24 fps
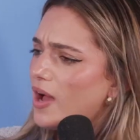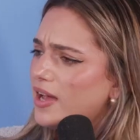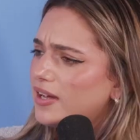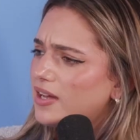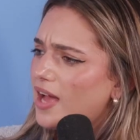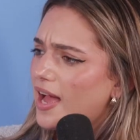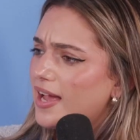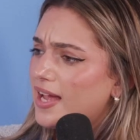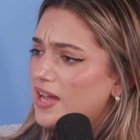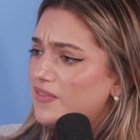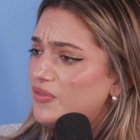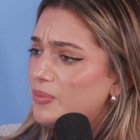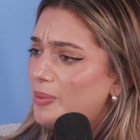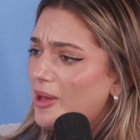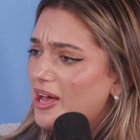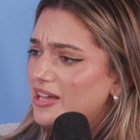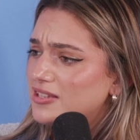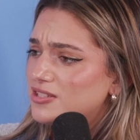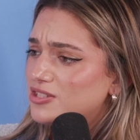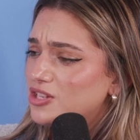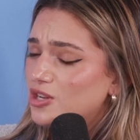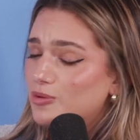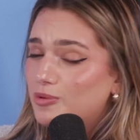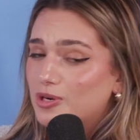I I gave it
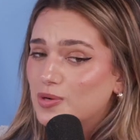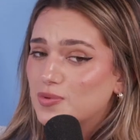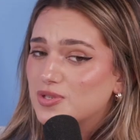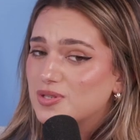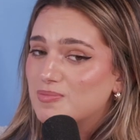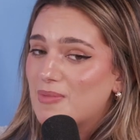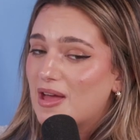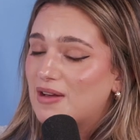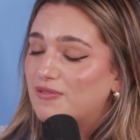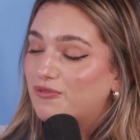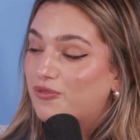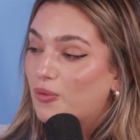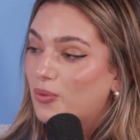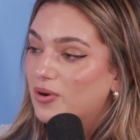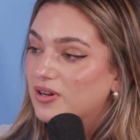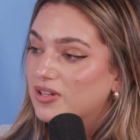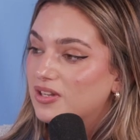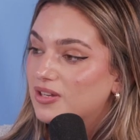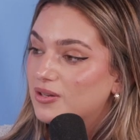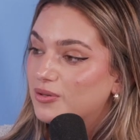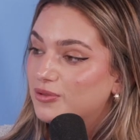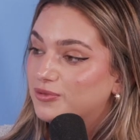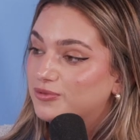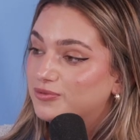past you, but okay. it was meant for
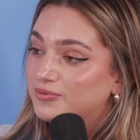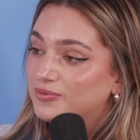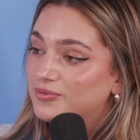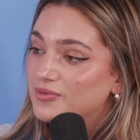you